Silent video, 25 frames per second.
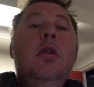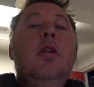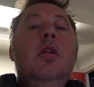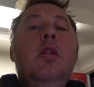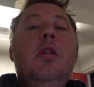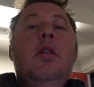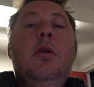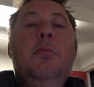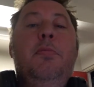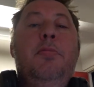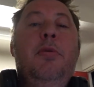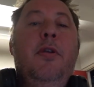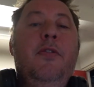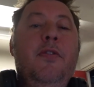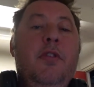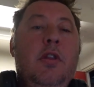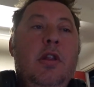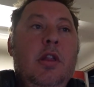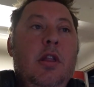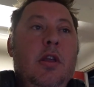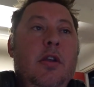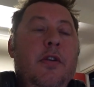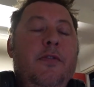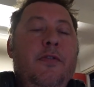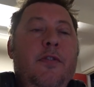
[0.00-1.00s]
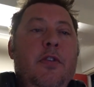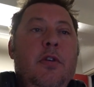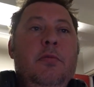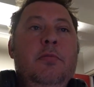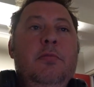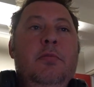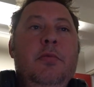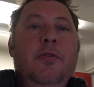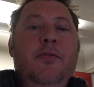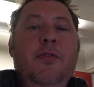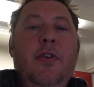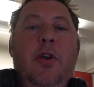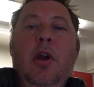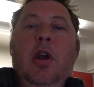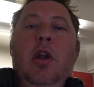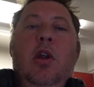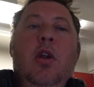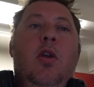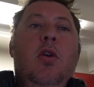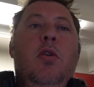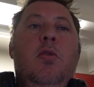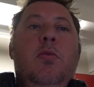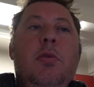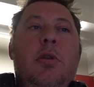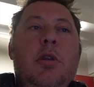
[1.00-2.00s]
So previously I filmed a very
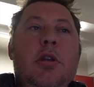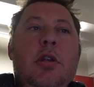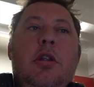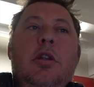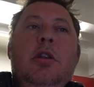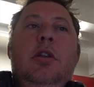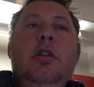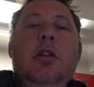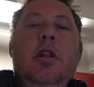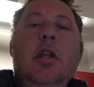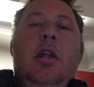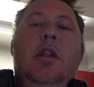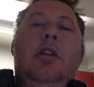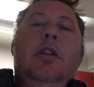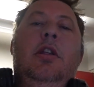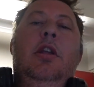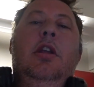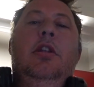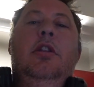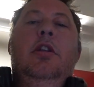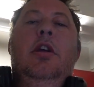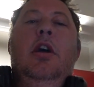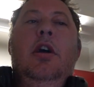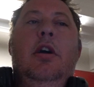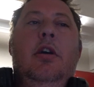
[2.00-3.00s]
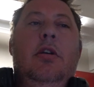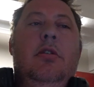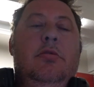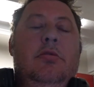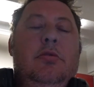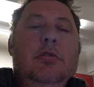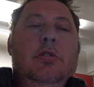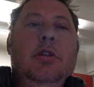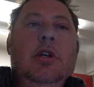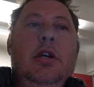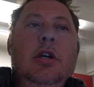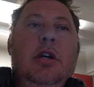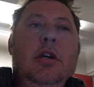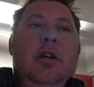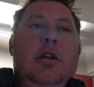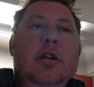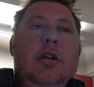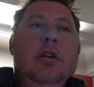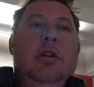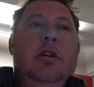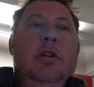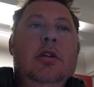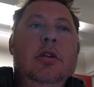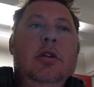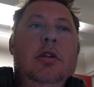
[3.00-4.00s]
long-winded and detailed
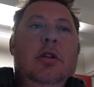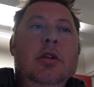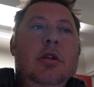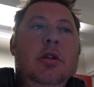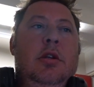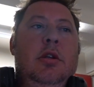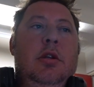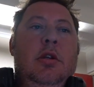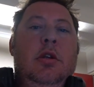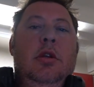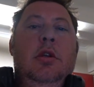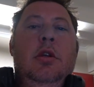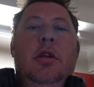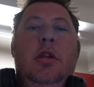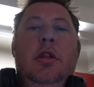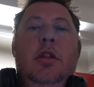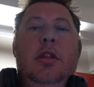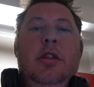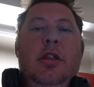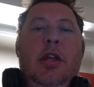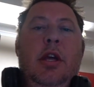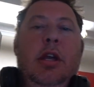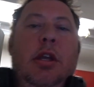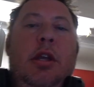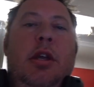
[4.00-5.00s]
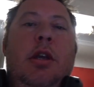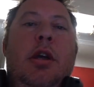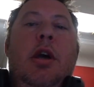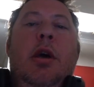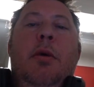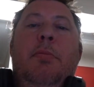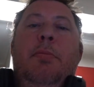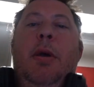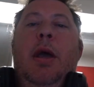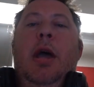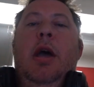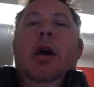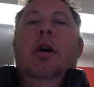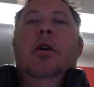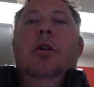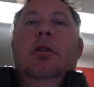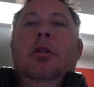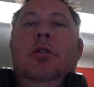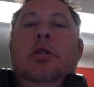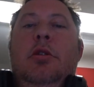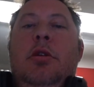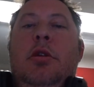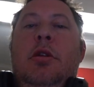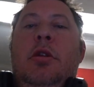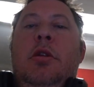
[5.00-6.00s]
thing
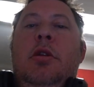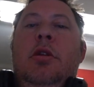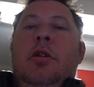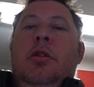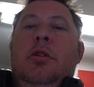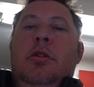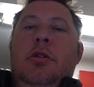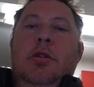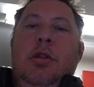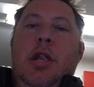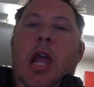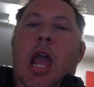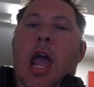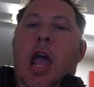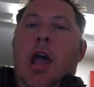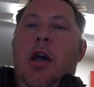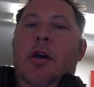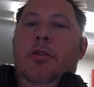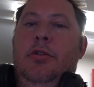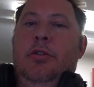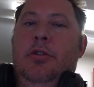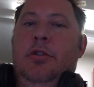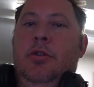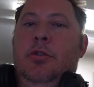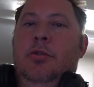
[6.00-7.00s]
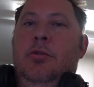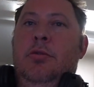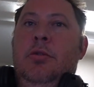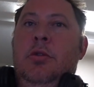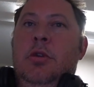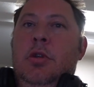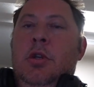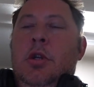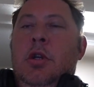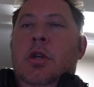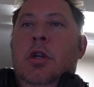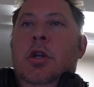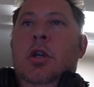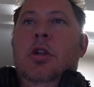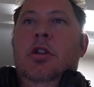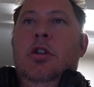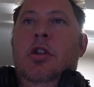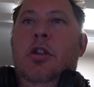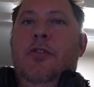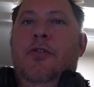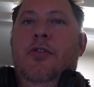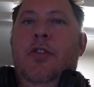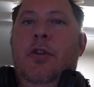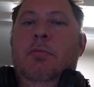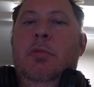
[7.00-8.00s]
about how to do the
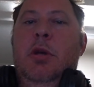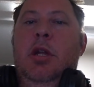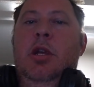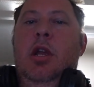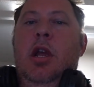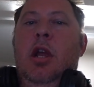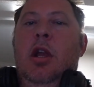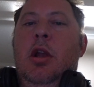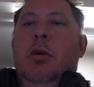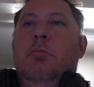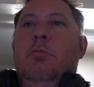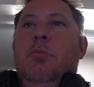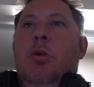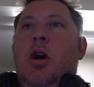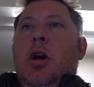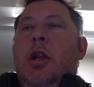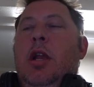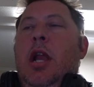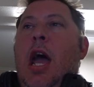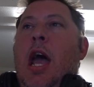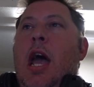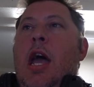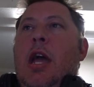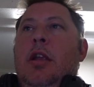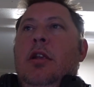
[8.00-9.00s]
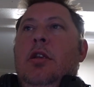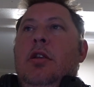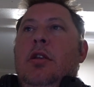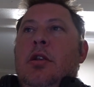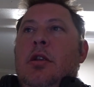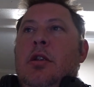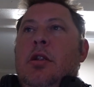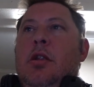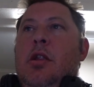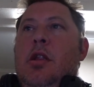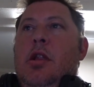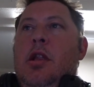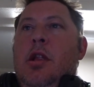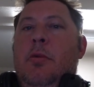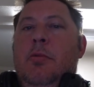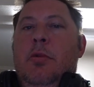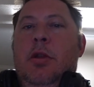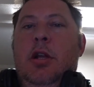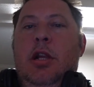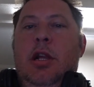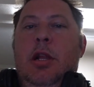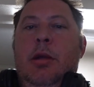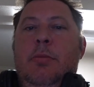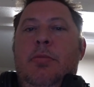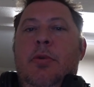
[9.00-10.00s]
fitment, and I might add some of the
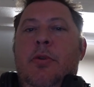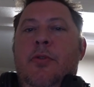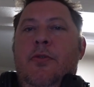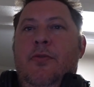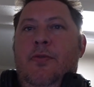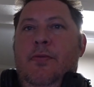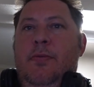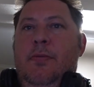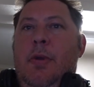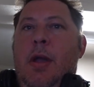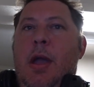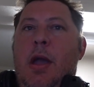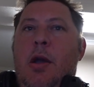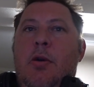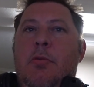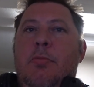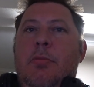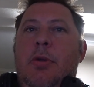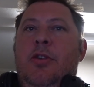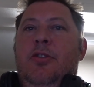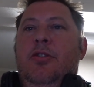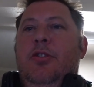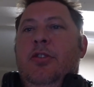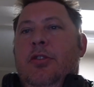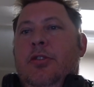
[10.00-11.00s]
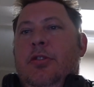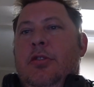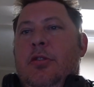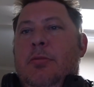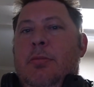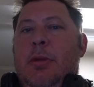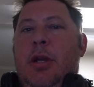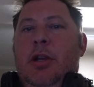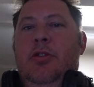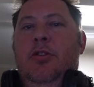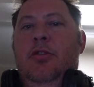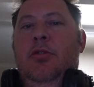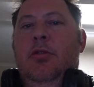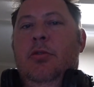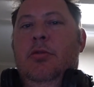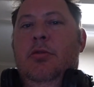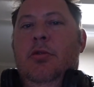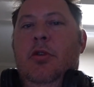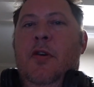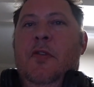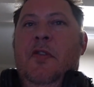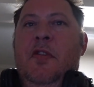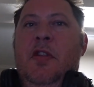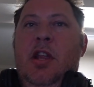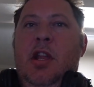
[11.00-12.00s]
clip of how I measured to make sure
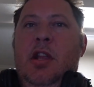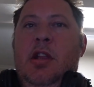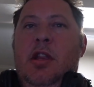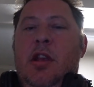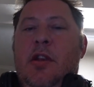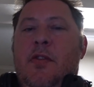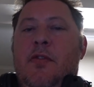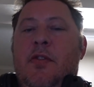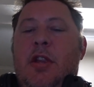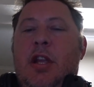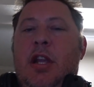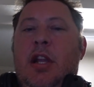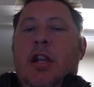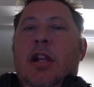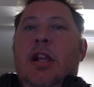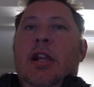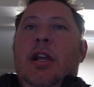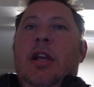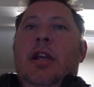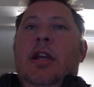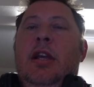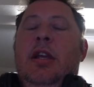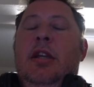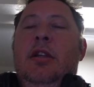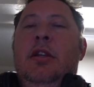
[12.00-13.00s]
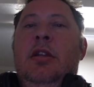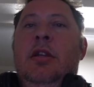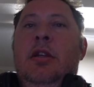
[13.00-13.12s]
offsets and everything clear.